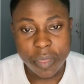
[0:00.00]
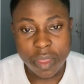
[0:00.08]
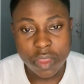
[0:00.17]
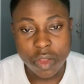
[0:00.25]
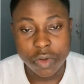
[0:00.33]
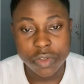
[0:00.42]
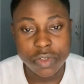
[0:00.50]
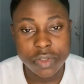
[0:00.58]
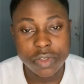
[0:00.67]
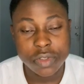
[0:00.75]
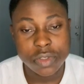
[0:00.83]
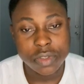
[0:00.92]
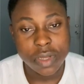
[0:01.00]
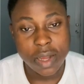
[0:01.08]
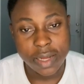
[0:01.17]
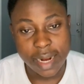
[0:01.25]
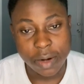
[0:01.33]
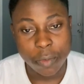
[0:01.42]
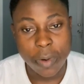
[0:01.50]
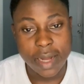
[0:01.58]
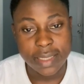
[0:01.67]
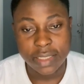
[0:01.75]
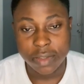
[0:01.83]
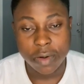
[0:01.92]
those
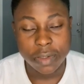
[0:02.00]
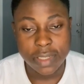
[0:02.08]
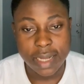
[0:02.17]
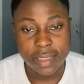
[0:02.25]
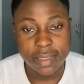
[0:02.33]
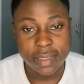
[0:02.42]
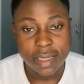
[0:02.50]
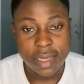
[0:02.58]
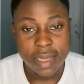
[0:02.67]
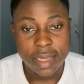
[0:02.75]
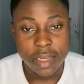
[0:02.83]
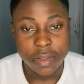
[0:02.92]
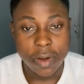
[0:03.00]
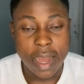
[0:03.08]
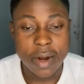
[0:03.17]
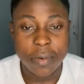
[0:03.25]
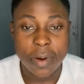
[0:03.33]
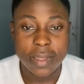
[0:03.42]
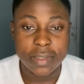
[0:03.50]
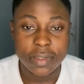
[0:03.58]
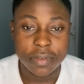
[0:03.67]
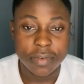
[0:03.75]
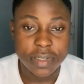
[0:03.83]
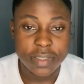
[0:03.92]
R1 and all that. R1
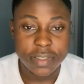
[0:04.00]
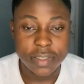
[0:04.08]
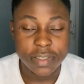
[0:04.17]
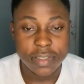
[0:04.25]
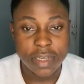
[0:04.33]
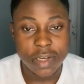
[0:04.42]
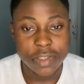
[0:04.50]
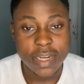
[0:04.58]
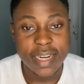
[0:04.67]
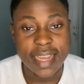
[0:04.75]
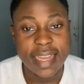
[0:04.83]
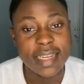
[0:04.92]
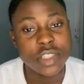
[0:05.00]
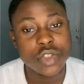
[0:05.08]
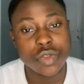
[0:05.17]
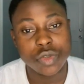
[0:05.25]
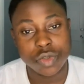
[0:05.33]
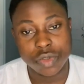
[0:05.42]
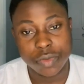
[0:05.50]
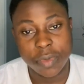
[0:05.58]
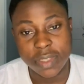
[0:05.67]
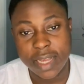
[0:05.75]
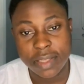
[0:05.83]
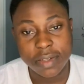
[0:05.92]
universities are usually elite schools,
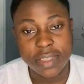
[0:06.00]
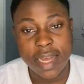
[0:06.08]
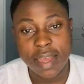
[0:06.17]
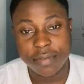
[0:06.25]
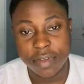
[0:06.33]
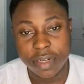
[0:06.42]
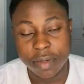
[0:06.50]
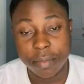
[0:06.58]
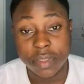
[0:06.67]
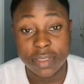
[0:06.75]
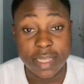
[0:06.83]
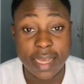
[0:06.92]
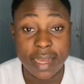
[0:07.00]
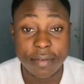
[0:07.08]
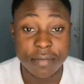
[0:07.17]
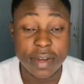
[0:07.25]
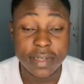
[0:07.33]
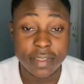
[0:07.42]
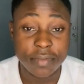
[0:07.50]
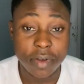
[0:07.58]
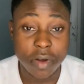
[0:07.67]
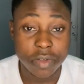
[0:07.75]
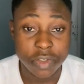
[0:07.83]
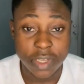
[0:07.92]
but they are not Ivy League, but they are very
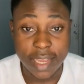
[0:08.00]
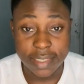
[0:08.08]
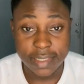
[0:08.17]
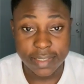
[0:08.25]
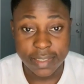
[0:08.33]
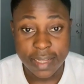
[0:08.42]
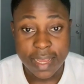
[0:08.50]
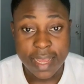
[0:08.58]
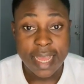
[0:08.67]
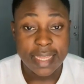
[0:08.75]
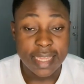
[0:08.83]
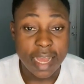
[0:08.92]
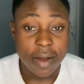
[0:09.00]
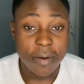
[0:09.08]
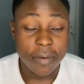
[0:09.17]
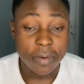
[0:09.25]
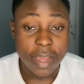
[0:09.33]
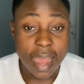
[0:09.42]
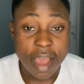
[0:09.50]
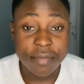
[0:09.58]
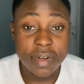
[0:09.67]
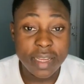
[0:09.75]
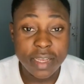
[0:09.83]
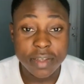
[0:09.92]
difficult to get in. Now, Ivy
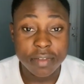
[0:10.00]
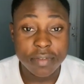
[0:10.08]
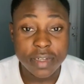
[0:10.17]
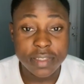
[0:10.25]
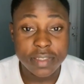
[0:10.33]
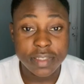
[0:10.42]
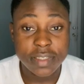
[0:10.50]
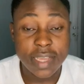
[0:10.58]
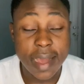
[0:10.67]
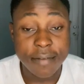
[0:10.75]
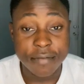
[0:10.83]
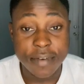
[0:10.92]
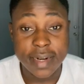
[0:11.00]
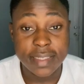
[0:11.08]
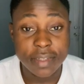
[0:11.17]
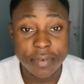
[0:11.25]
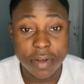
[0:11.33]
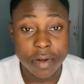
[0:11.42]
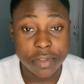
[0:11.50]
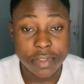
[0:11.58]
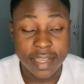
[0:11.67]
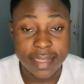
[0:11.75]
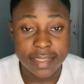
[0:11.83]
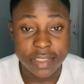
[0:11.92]
League universities are very difficult to
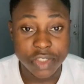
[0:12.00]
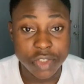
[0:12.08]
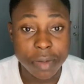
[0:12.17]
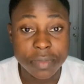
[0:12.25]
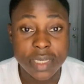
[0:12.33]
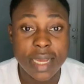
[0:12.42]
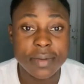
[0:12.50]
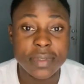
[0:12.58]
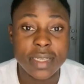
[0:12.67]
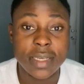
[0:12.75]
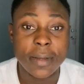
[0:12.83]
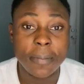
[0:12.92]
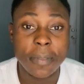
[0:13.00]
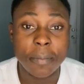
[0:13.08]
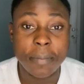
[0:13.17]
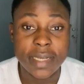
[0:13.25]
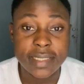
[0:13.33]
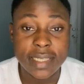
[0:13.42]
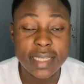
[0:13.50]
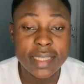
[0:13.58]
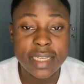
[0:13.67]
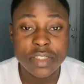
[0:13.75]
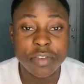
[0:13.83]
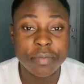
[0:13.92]
get in. Sometimes the
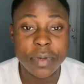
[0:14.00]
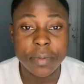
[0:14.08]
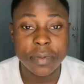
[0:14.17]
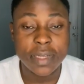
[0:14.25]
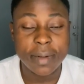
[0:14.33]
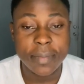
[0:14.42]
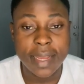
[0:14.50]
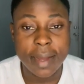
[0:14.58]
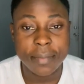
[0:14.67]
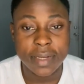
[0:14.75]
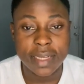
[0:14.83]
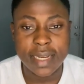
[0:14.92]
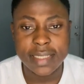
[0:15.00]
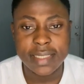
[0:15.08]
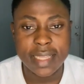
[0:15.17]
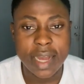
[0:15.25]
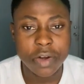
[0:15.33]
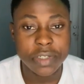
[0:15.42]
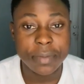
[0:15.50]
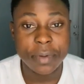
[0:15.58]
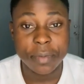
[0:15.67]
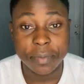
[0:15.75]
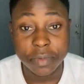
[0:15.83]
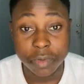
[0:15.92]
percentage of people that make applications, let's say that 100
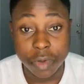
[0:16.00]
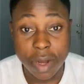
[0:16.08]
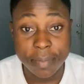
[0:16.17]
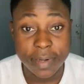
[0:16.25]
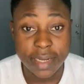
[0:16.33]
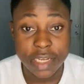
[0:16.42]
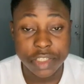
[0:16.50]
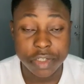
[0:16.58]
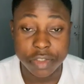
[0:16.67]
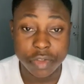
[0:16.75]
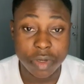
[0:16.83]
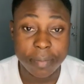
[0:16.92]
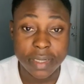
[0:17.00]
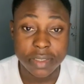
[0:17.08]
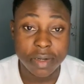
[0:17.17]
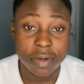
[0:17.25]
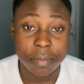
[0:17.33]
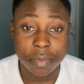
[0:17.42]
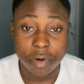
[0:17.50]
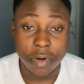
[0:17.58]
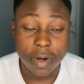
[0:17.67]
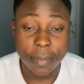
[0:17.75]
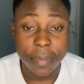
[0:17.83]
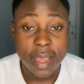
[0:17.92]
people do applications to a particular
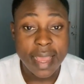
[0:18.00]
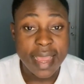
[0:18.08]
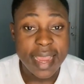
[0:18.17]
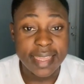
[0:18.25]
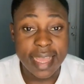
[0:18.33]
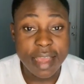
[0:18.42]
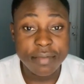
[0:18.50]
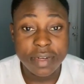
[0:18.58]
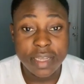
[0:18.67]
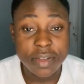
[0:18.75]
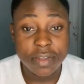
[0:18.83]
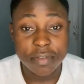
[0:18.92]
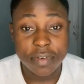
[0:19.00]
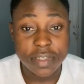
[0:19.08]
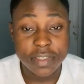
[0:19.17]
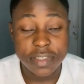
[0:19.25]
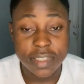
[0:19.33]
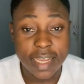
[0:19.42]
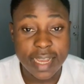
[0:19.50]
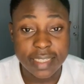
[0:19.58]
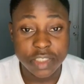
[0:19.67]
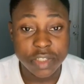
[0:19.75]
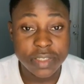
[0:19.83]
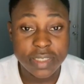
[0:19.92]
program. In Ivy League universities, they can
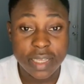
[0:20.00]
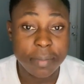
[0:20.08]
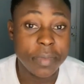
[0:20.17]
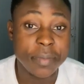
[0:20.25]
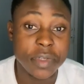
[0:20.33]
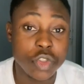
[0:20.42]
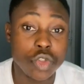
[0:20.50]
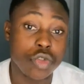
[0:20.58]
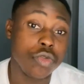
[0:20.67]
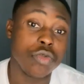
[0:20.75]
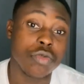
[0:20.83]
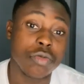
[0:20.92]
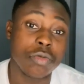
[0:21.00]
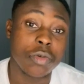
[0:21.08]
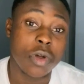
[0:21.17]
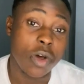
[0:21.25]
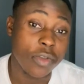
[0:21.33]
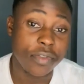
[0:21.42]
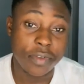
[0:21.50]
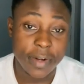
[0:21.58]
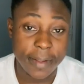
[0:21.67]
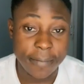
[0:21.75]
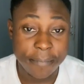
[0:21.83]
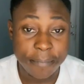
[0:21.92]
just take maybe 2 or 3.